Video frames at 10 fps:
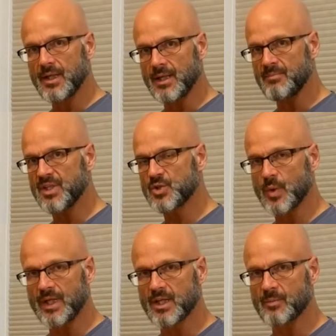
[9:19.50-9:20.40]
in
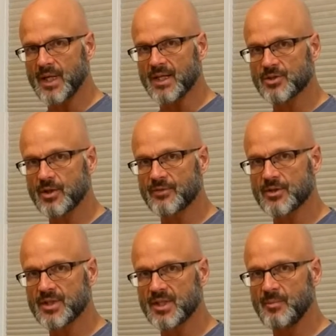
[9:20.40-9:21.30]
between commands. So if
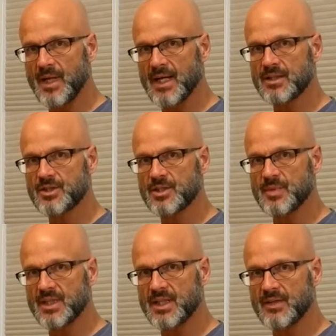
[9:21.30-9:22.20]
there's a command that she's
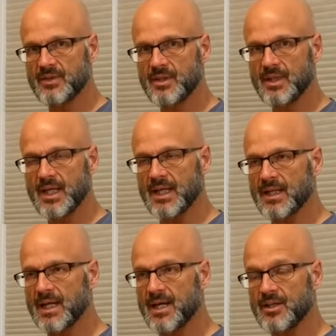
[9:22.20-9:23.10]
been given
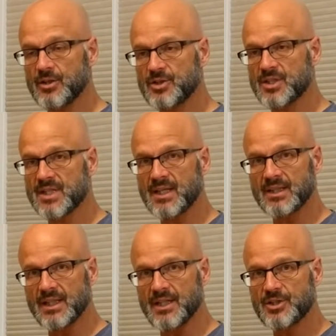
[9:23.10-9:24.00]
and she's on
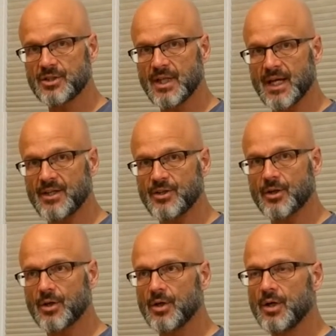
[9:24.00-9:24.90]
a leash and
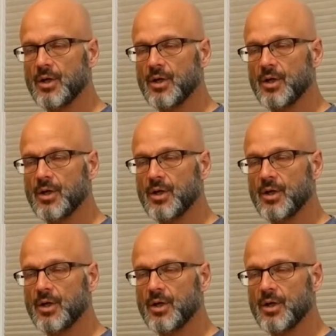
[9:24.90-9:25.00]
you're